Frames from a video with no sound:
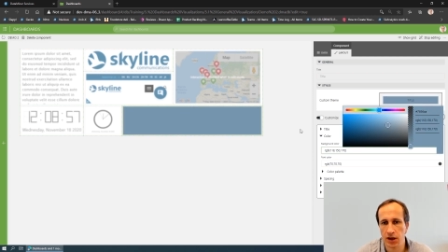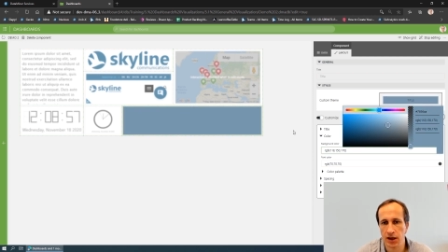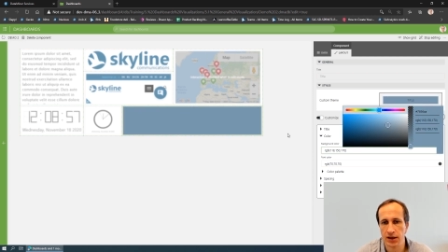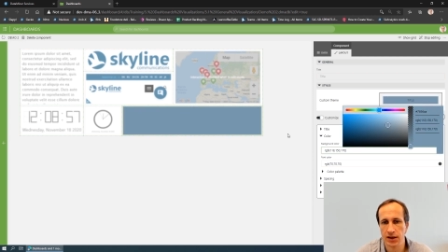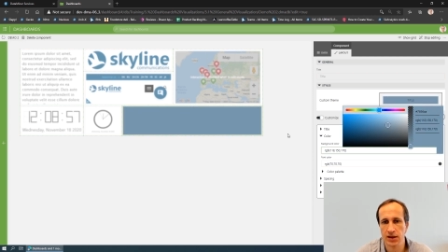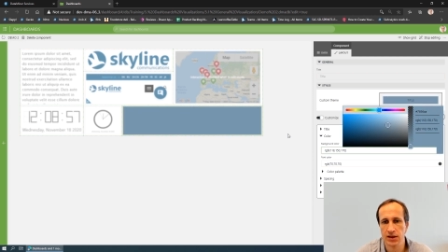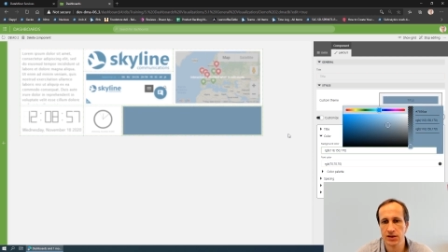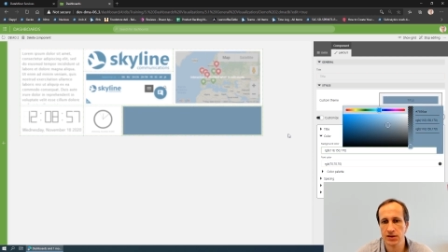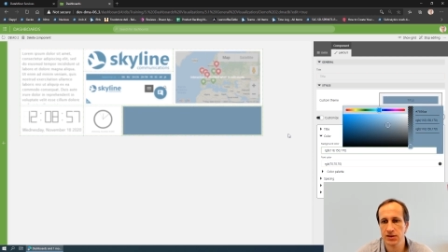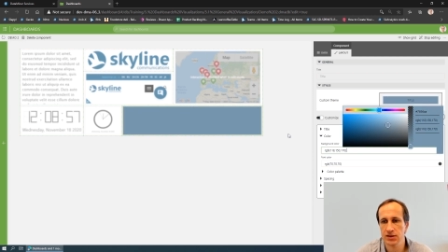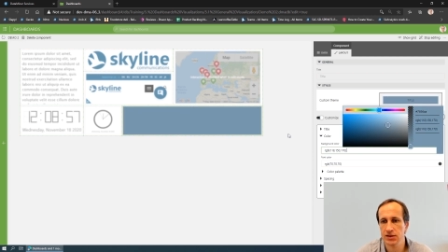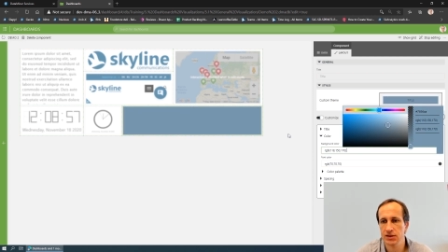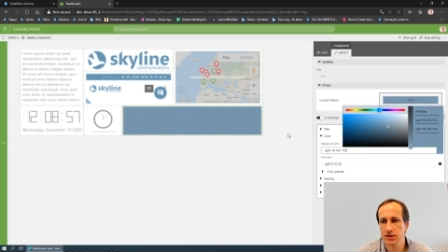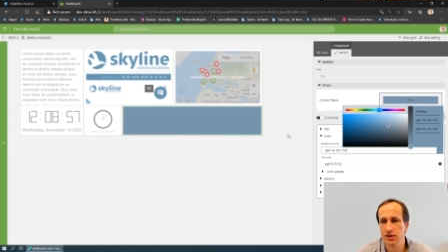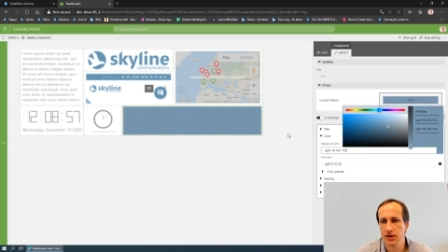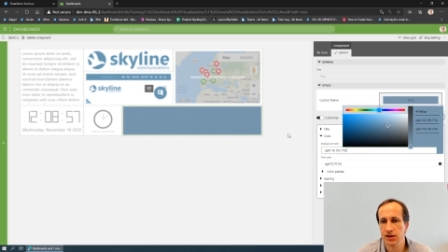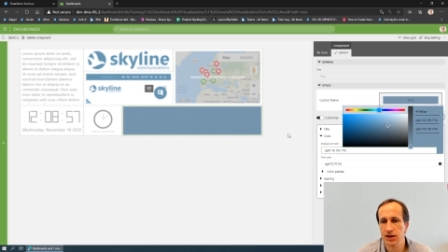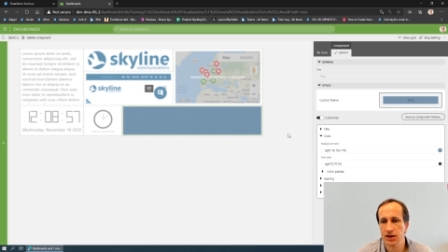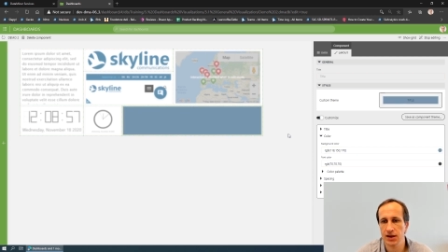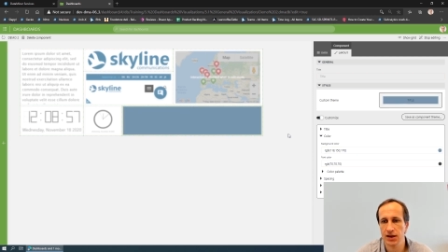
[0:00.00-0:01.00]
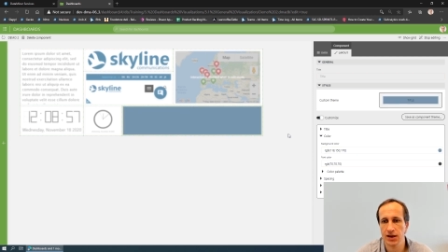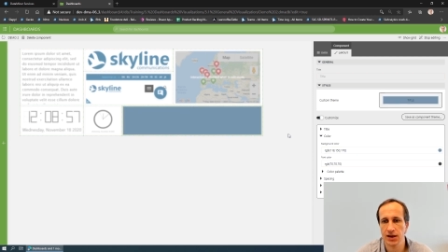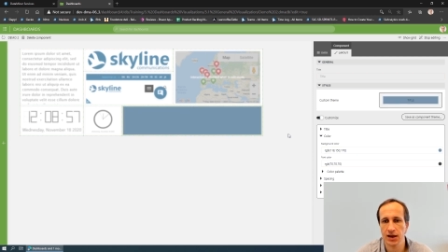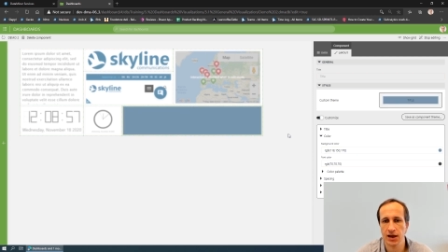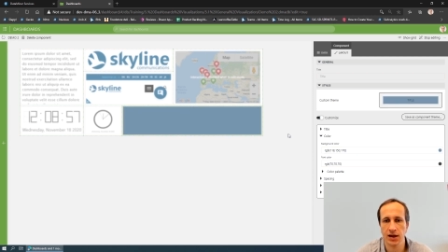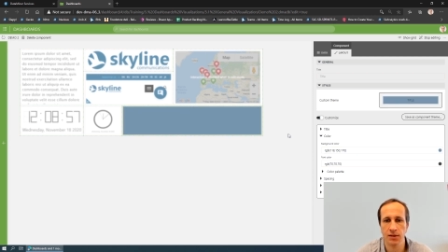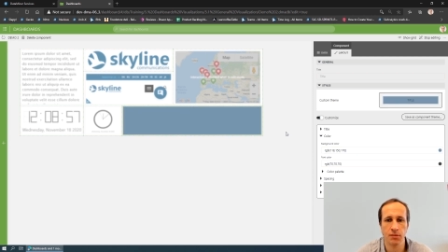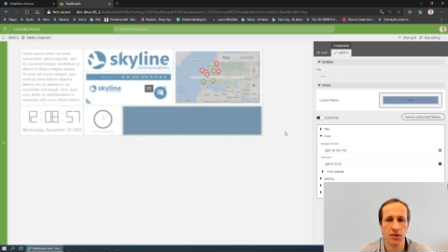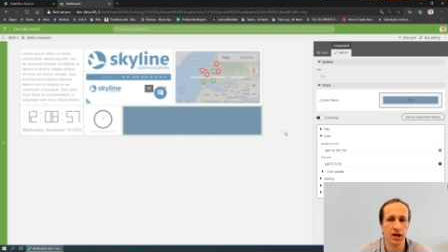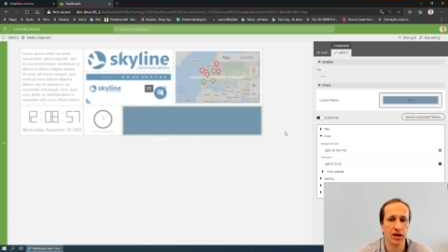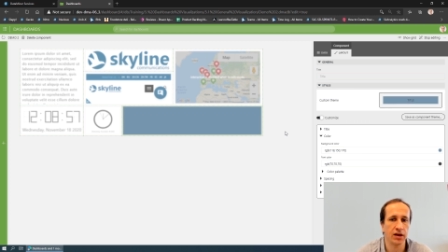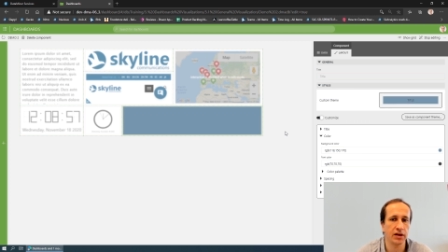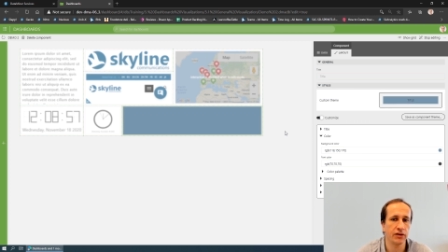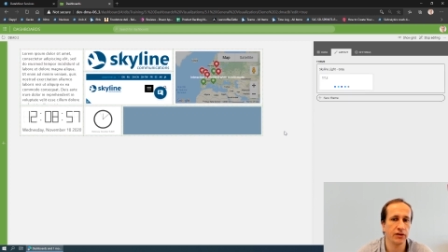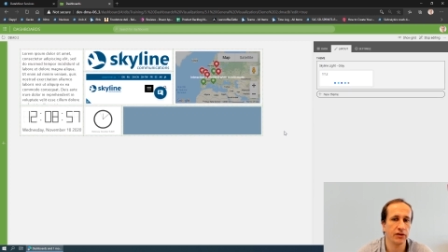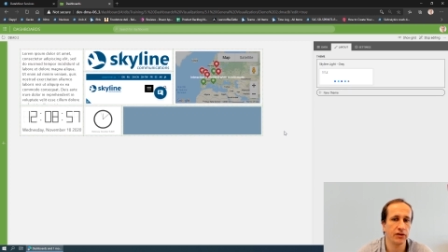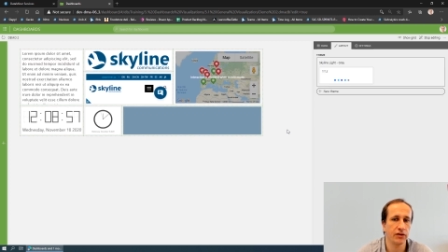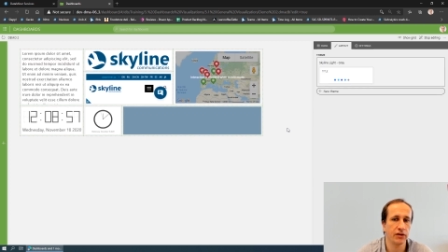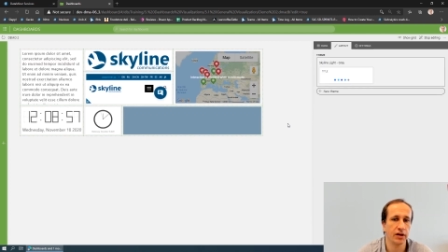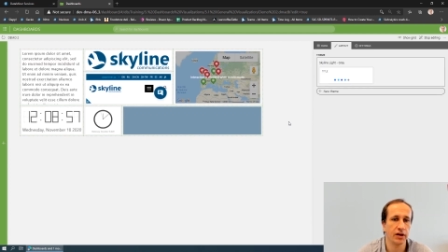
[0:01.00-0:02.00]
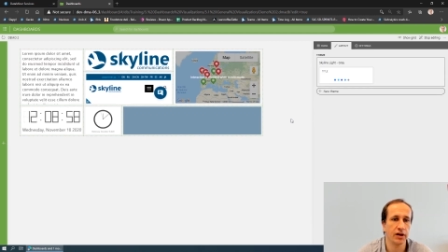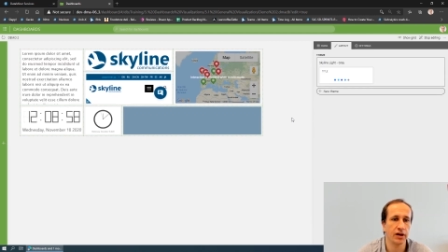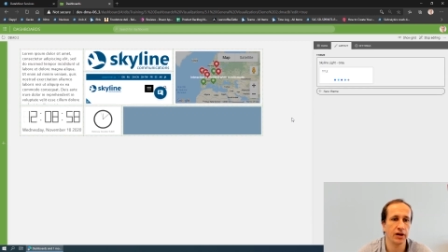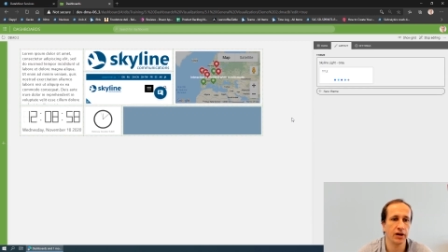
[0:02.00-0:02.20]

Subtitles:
like this and make it